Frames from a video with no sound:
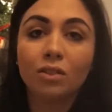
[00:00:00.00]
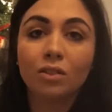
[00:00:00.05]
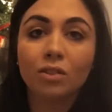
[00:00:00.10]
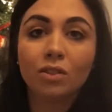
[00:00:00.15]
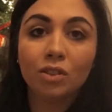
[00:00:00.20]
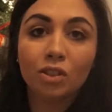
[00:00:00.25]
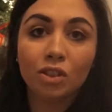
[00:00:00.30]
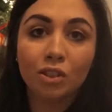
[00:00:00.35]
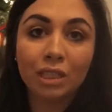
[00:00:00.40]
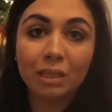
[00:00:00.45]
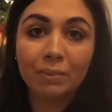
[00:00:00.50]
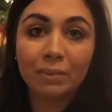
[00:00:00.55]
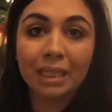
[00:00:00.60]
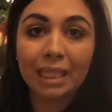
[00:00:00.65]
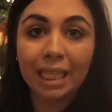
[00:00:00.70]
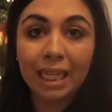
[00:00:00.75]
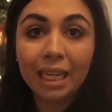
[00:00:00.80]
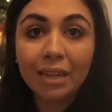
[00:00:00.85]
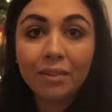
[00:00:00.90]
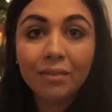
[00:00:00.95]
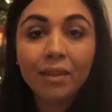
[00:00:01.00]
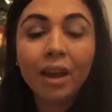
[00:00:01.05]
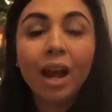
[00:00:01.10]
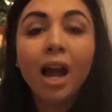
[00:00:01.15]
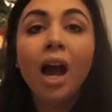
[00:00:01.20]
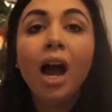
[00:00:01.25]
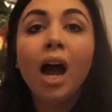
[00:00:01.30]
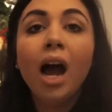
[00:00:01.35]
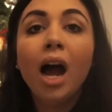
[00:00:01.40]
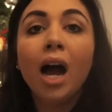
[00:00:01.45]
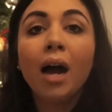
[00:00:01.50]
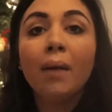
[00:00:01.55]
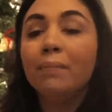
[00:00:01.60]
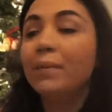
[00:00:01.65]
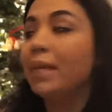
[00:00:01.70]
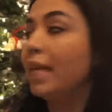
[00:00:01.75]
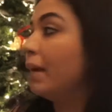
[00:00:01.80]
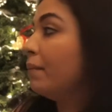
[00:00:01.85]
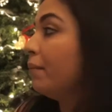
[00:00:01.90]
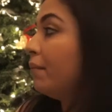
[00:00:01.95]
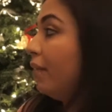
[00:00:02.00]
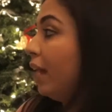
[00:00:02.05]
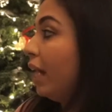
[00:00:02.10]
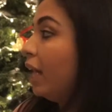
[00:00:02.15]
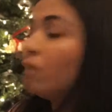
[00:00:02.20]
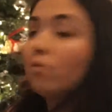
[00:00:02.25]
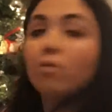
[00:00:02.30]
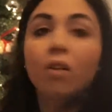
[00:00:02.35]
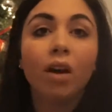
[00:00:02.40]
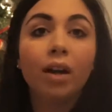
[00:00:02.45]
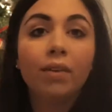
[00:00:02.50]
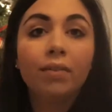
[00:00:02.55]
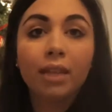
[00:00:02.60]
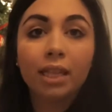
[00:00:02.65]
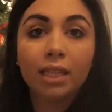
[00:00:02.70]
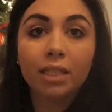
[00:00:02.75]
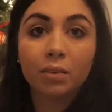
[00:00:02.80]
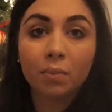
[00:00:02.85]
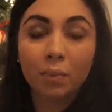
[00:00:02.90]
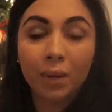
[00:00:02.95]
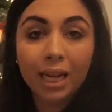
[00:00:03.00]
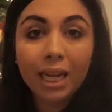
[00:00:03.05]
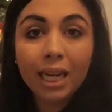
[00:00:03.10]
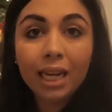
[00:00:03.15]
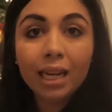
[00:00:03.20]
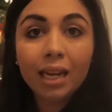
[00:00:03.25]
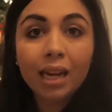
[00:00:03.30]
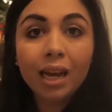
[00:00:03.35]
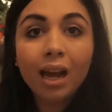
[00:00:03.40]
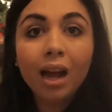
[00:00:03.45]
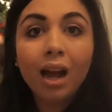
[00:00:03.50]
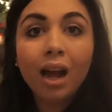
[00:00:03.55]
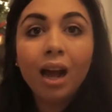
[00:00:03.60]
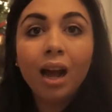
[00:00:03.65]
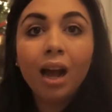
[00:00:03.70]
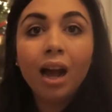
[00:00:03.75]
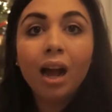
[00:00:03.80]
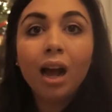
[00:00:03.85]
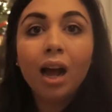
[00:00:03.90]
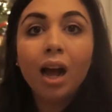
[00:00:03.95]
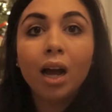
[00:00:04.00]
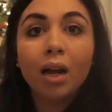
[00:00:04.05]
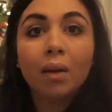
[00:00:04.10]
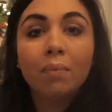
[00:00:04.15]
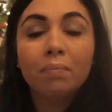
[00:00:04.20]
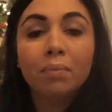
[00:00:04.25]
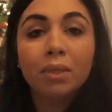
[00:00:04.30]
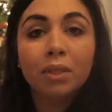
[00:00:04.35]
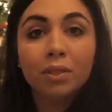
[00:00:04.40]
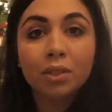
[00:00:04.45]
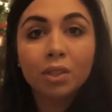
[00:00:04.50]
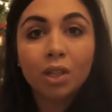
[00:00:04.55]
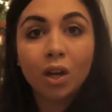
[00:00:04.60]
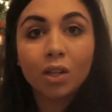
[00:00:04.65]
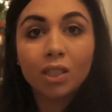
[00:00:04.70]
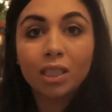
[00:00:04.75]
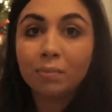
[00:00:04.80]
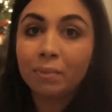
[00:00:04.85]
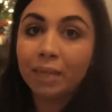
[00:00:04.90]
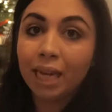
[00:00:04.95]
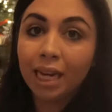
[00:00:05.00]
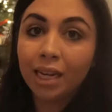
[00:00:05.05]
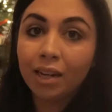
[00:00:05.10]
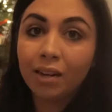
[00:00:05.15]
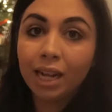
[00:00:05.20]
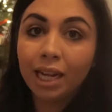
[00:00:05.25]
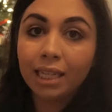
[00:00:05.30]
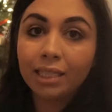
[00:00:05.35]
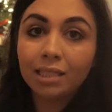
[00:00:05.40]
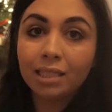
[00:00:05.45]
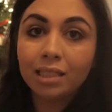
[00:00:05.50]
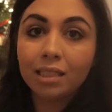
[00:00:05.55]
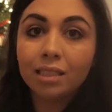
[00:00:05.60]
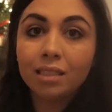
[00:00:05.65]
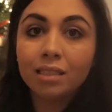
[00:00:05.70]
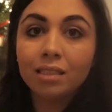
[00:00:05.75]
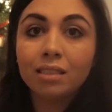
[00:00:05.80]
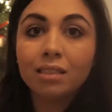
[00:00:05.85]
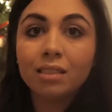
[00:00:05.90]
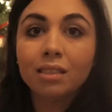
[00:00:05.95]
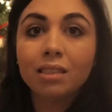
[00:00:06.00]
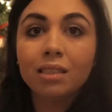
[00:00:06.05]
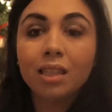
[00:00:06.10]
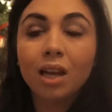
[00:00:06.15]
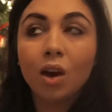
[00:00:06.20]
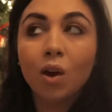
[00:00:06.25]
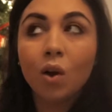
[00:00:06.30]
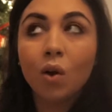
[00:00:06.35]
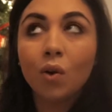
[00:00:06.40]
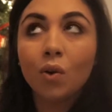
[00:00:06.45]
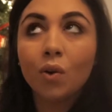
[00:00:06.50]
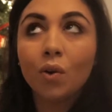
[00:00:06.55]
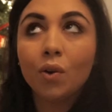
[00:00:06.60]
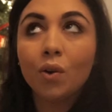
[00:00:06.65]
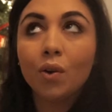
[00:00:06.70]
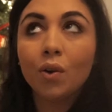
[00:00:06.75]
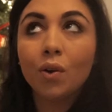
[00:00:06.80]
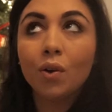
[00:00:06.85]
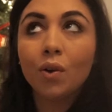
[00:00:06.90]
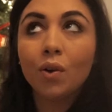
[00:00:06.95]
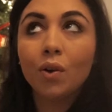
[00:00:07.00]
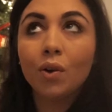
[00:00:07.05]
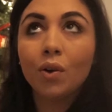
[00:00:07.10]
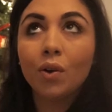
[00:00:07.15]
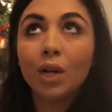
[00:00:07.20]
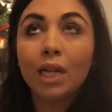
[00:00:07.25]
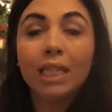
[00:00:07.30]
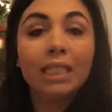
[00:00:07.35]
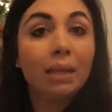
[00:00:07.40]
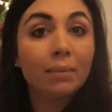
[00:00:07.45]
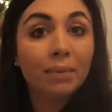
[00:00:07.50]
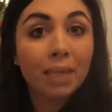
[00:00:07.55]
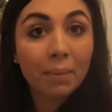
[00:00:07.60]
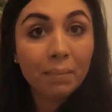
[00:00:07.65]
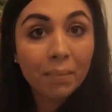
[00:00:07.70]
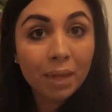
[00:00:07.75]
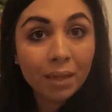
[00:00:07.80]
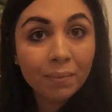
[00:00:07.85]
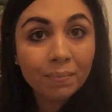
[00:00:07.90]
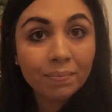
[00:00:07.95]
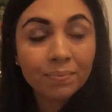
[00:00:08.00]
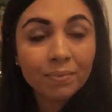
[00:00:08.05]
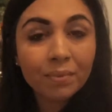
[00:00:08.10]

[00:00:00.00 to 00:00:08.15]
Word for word: on Christmas Eve. Um, yeah, that arrived this week. Um, Boo started piano lessons on in September